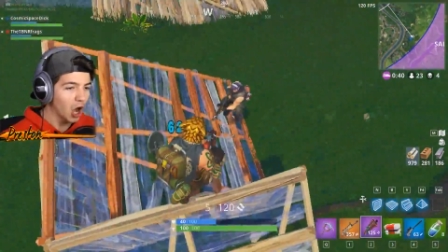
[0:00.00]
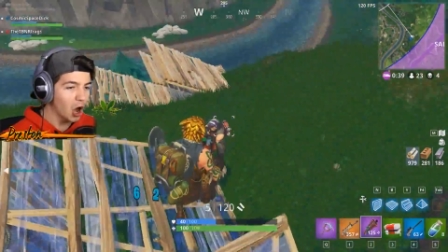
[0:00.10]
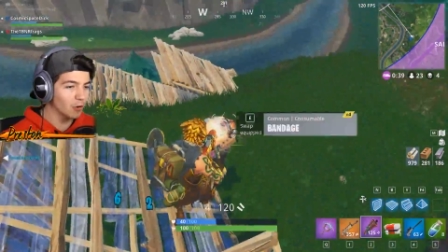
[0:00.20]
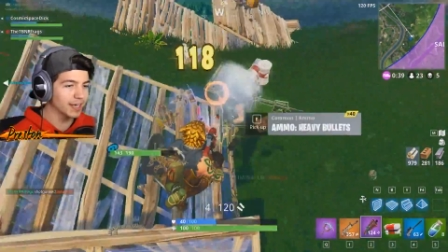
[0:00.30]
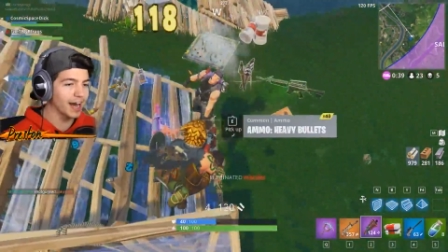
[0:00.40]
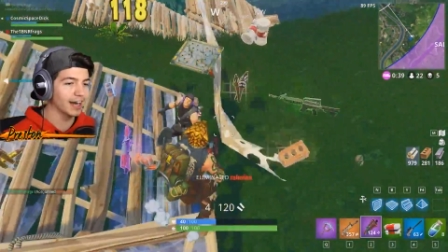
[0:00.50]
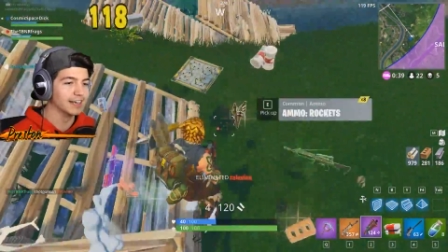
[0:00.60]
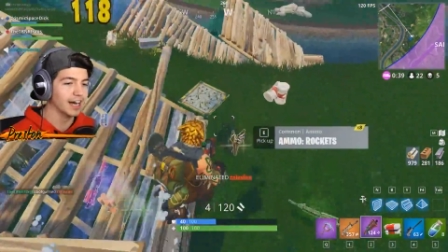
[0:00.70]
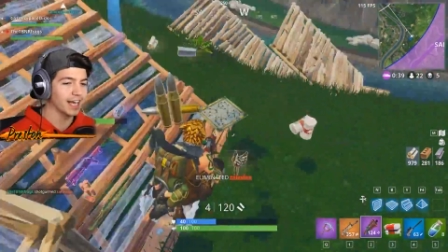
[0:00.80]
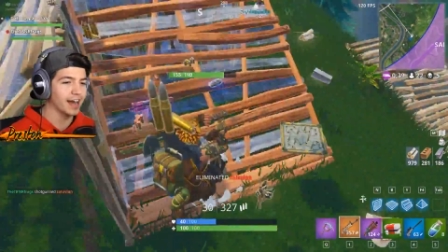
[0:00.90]
Oh,
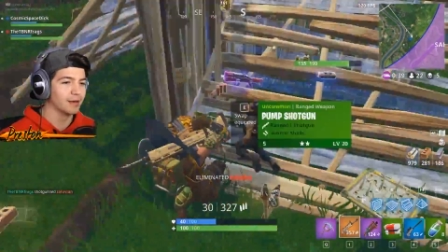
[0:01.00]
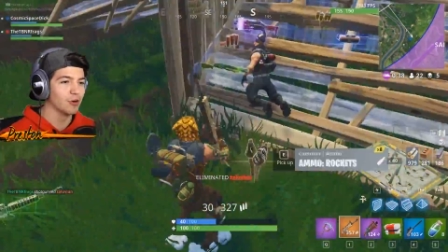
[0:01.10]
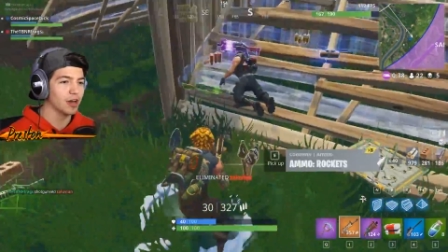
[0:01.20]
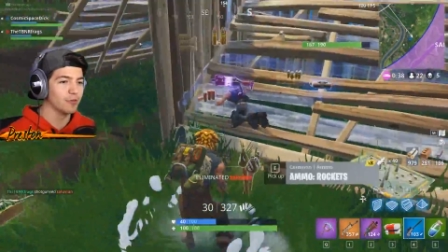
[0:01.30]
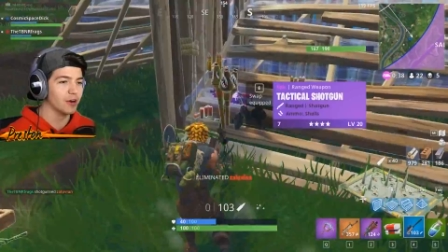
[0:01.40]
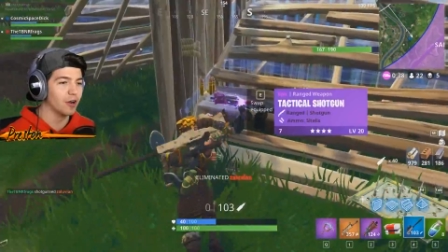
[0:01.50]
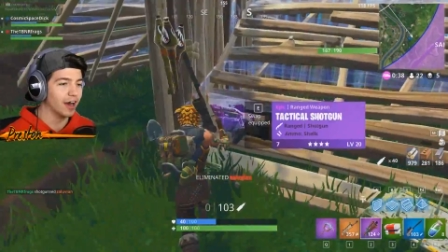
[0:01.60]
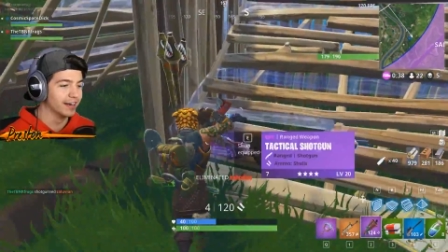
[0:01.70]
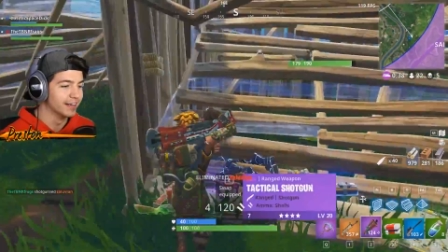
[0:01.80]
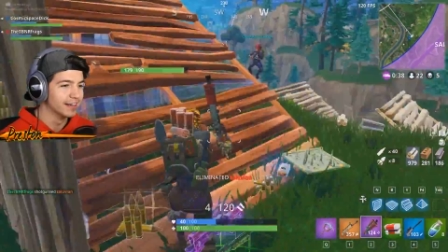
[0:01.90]
God. I got him. Run, run,
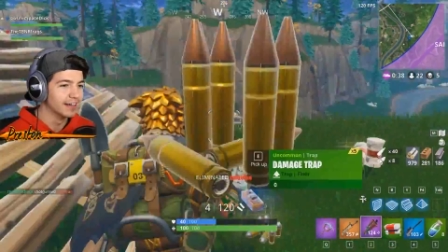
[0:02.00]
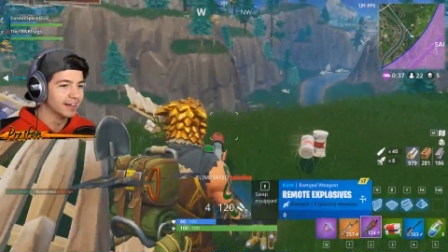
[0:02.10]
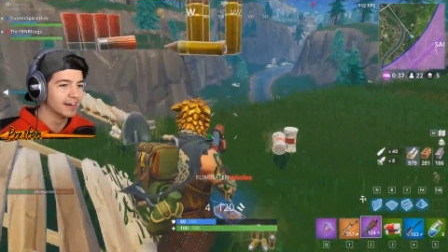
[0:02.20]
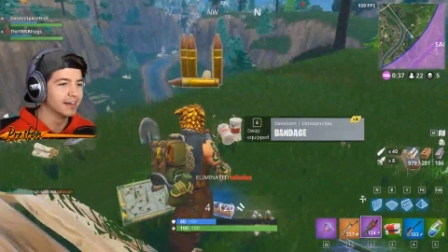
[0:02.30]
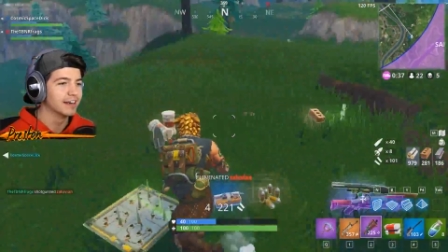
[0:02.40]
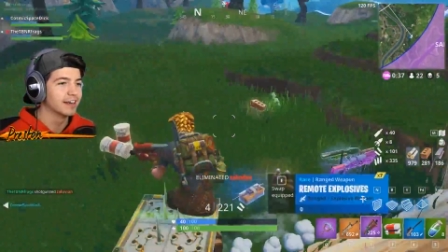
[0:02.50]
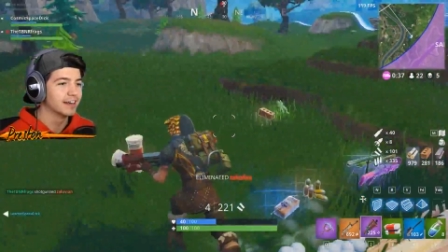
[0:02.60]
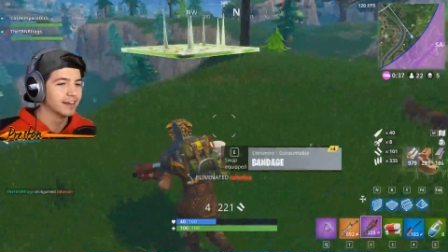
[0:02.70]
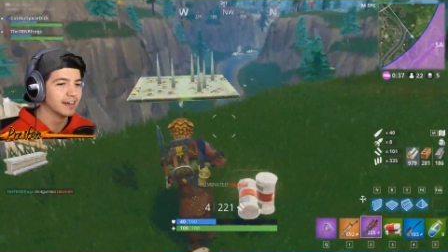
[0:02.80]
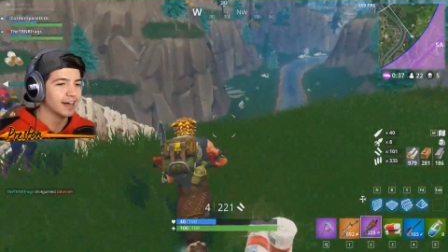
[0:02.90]
run.
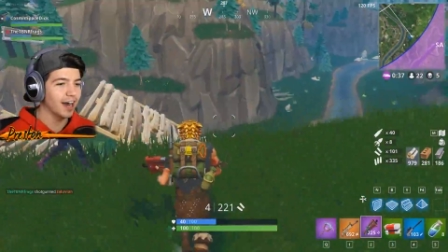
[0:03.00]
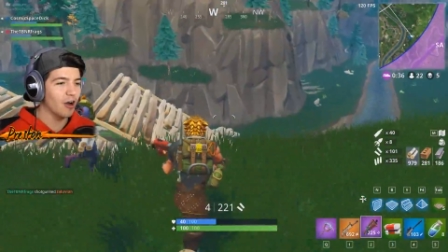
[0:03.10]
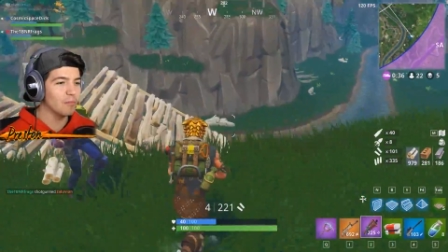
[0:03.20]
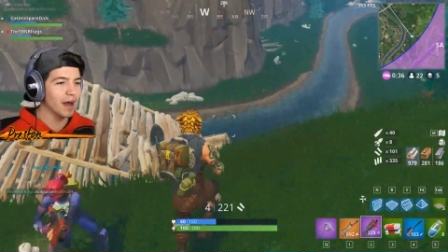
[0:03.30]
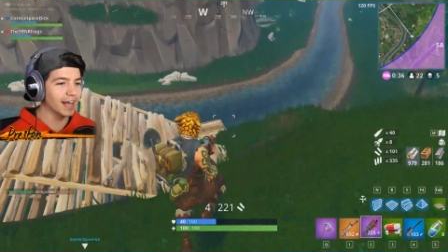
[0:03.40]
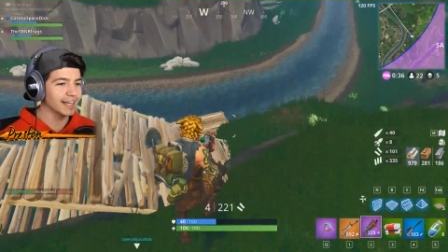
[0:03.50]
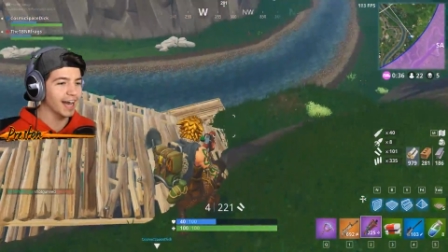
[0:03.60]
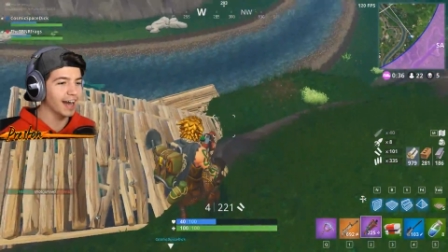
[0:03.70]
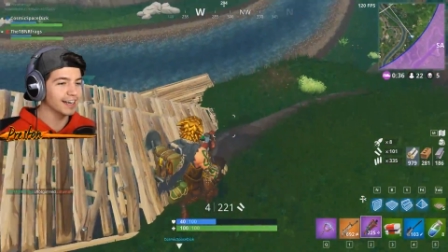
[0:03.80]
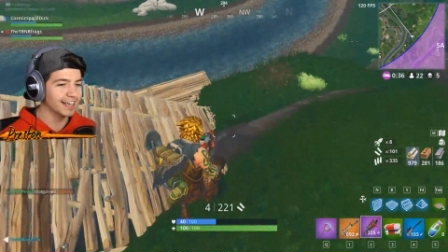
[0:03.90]
Oh, my
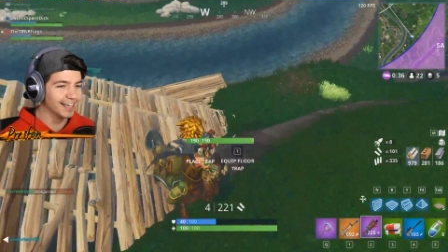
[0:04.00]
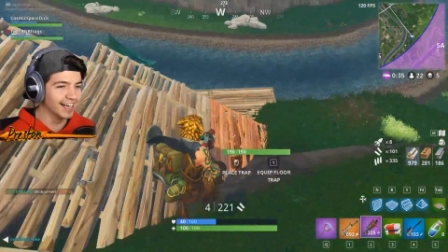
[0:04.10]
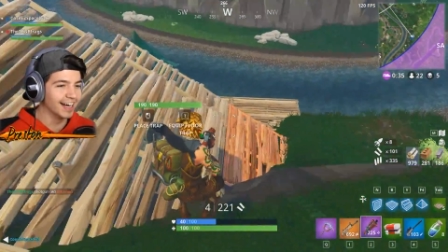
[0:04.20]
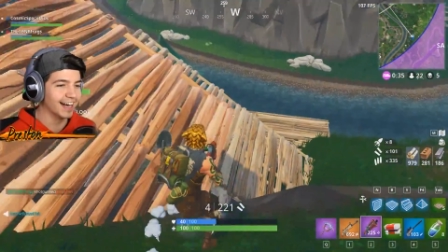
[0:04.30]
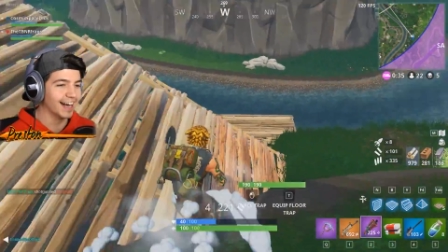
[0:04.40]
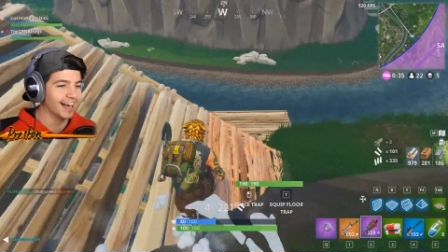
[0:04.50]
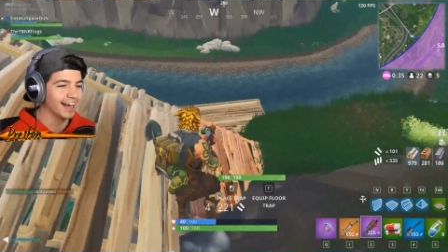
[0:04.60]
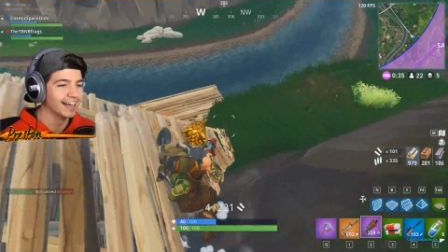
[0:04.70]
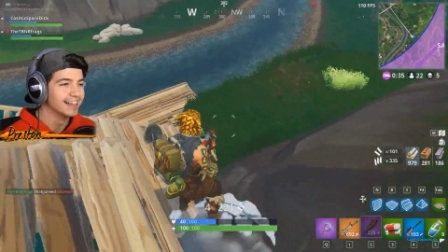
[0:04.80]
God.